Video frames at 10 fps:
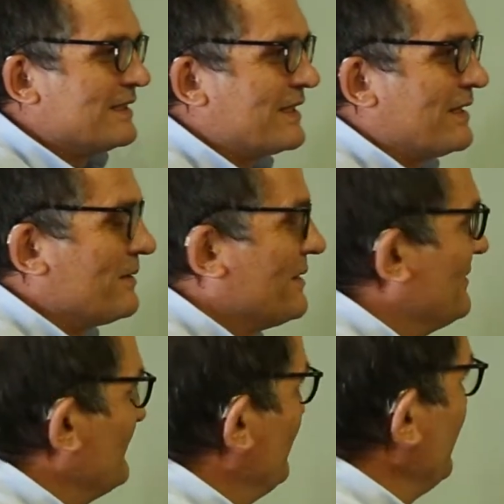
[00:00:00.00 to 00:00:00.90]
So
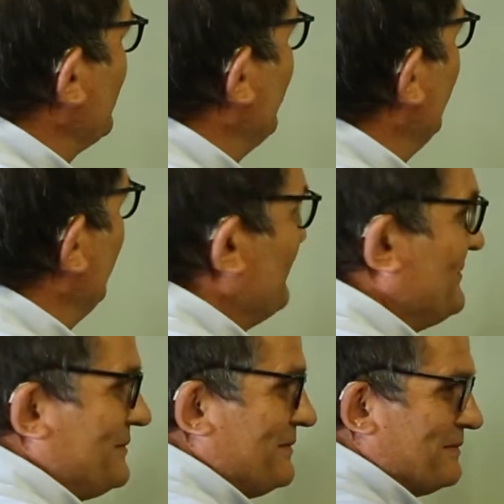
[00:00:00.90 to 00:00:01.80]
firstly,
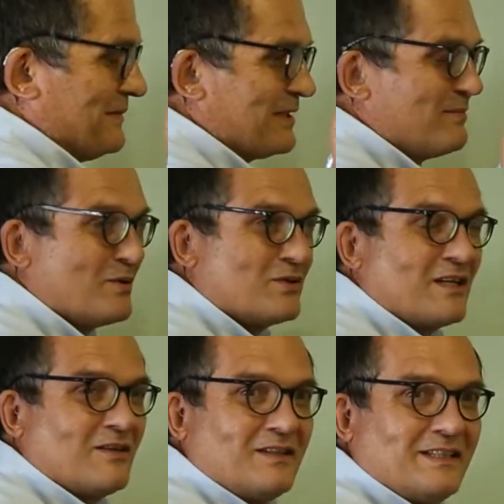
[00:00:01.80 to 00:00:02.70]
just because
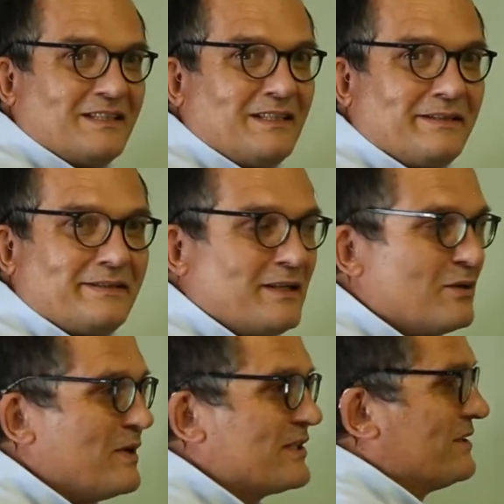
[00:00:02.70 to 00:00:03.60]
I got this
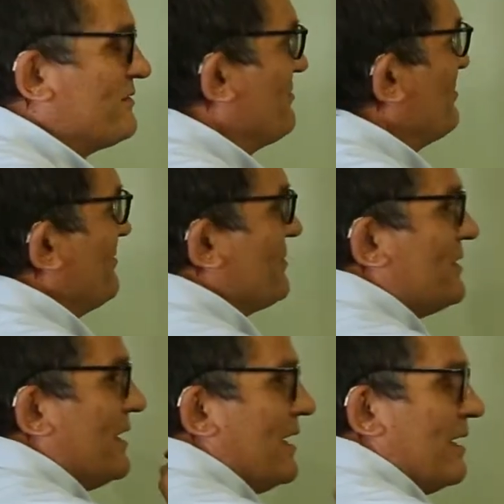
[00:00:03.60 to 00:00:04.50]
interesting question from people,